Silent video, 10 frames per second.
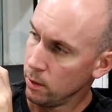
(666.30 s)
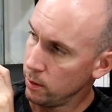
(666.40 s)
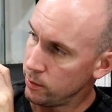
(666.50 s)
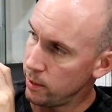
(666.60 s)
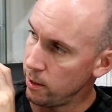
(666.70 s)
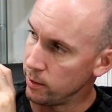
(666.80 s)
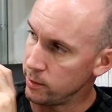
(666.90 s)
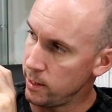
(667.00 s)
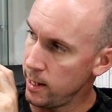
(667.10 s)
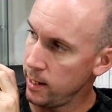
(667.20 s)
So there it
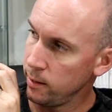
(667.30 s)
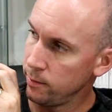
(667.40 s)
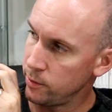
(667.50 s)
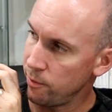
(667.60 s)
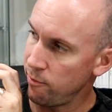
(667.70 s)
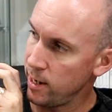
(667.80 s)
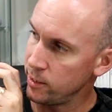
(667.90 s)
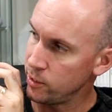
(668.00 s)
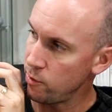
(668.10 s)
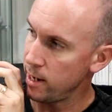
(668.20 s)
is there, Sir
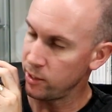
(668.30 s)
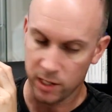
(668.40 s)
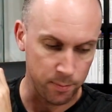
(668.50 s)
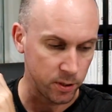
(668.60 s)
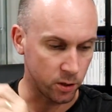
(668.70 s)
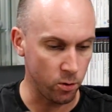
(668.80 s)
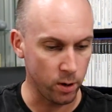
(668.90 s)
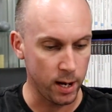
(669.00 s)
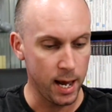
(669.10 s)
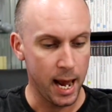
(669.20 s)
Francis Drake just up in the
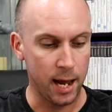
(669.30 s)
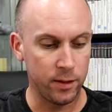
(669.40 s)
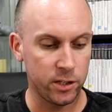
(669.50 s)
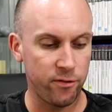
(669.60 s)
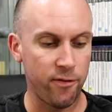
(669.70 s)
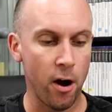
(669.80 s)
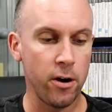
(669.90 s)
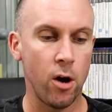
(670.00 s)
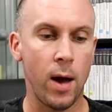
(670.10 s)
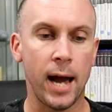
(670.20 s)
corner. And this
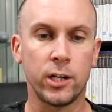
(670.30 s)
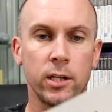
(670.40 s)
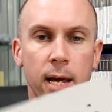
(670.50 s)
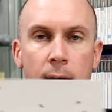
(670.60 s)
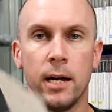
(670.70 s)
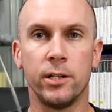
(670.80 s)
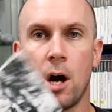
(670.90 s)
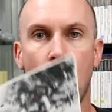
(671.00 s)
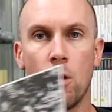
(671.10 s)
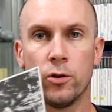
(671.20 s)
photo actually has
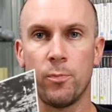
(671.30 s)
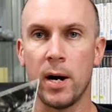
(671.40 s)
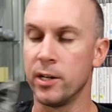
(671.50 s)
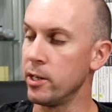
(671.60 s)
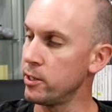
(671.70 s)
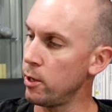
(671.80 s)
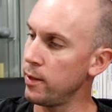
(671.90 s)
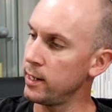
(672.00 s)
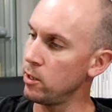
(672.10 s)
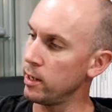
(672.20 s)
holes punched in it. So I
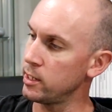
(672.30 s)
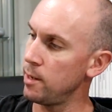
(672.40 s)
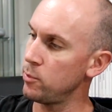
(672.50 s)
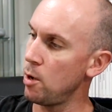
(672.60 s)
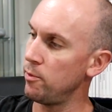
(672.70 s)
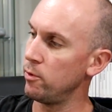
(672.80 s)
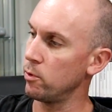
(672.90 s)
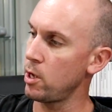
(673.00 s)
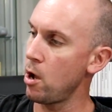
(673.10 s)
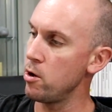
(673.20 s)
think it's like some type of little
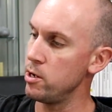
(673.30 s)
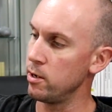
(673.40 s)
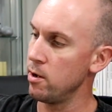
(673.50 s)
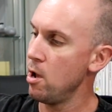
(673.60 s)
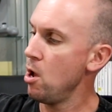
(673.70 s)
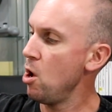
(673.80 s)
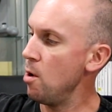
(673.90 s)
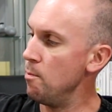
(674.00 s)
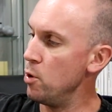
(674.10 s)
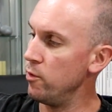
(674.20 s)
code. You can
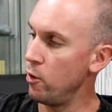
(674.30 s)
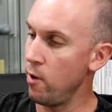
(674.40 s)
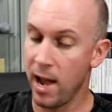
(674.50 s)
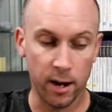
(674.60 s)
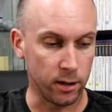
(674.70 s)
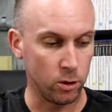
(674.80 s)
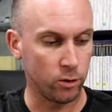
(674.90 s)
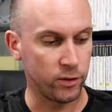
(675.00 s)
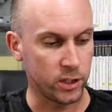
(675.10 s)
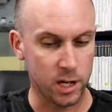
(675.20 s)
move it around and look
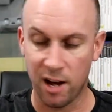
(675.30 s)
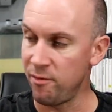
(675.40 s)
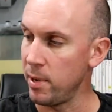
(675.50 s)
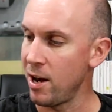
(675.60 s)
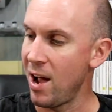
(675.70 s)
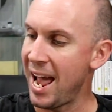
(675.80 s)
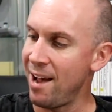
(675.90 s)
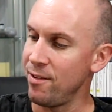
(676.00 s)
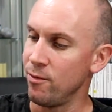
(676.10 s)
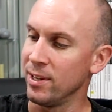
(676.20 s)
for stuff, but I
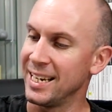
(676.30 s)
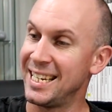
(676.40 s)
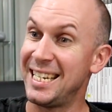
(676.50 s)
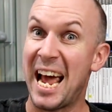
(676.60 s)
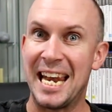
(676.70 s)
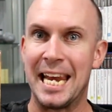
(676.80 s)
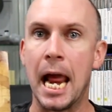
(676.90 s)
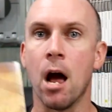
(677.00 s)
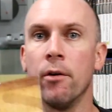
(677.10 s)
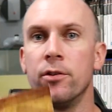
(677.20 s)
haven't really sat
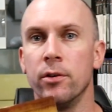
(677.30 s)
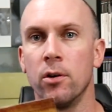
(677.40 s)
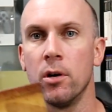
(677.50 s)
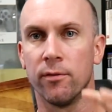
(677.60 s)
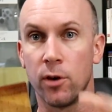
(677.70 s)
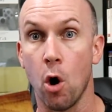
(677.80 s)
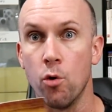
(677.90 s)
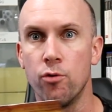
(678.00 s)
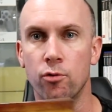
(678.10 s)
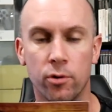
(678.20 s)
down to kind of go
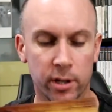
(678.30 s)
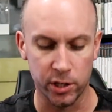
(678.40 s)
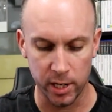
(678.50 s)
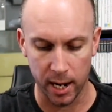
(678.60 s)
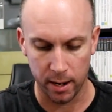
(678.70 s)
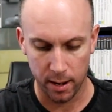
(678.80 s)
through this yet.